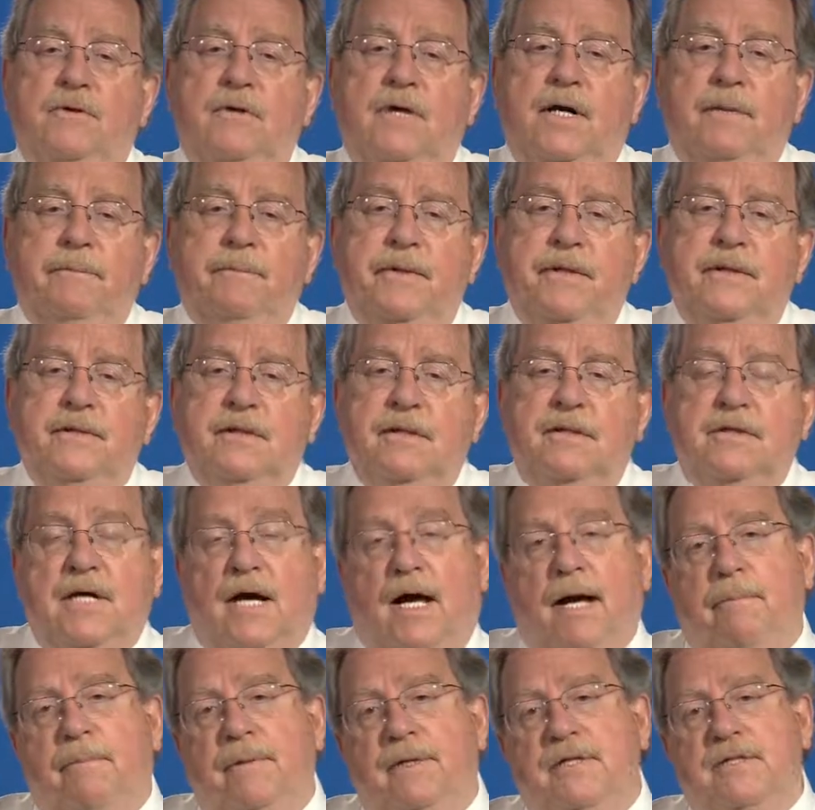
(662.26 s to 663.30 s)
up at the
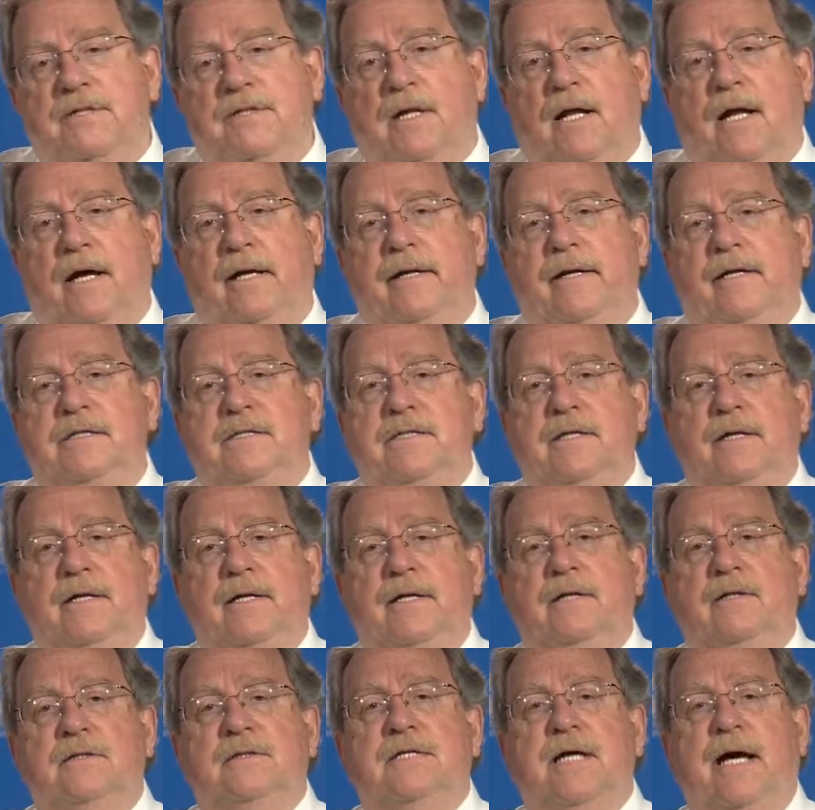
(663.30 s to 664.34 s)
top of this slide is a
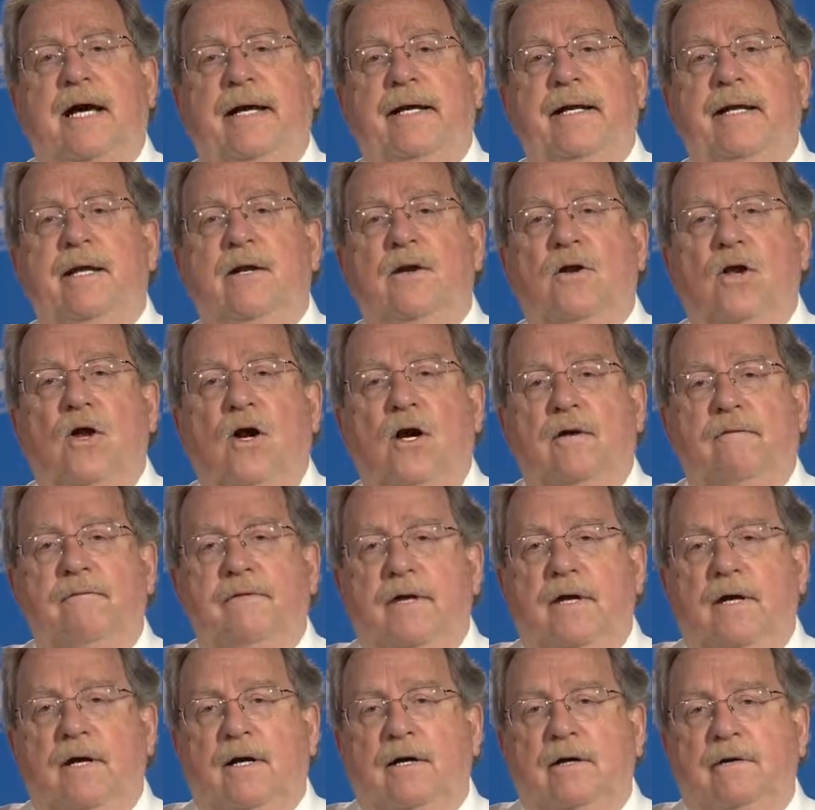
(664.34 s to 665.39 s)
little tiny
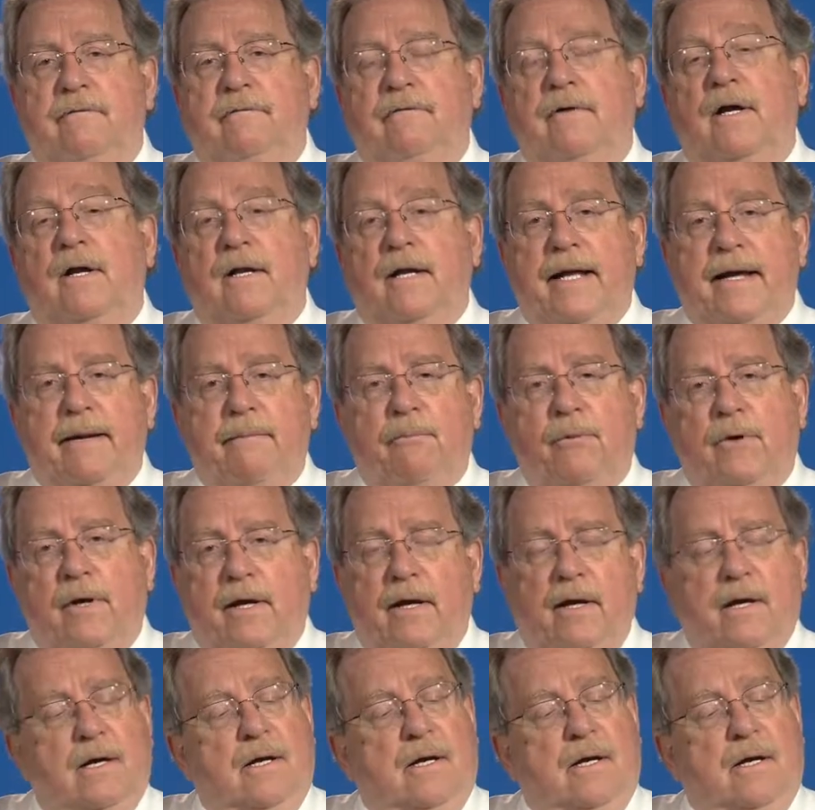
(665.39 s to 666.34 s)
larvae of lamprey,